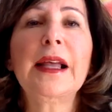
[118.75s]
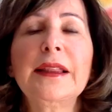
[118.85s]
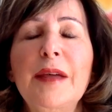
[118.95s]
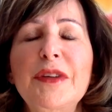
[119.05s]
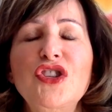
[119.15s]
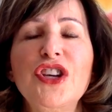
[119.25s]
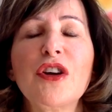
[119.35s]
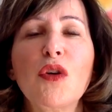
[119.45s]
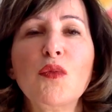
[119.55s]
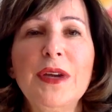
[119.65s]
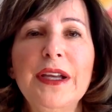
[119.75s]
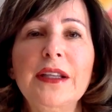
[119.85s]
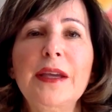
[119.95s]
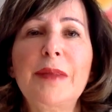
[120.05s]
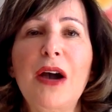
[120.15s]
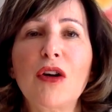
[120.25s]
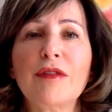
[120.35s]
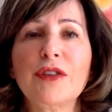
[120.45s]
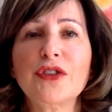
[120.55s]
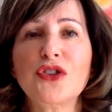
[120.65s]
Let me share a really
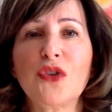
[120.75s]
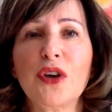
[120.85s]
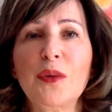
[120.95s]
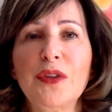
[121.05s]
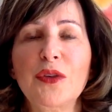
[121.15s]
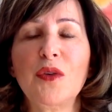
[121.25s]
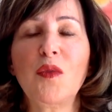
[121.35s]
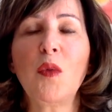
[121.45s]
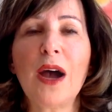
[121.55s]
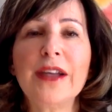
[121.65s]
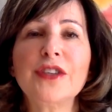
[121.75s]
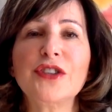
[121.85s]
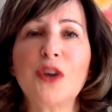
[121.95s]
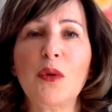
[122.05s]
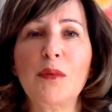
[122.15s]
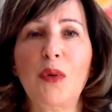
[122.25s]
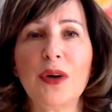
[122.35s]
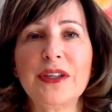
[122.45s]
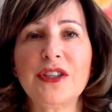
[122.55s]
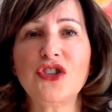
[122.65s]
powerful story with you of why it's so important to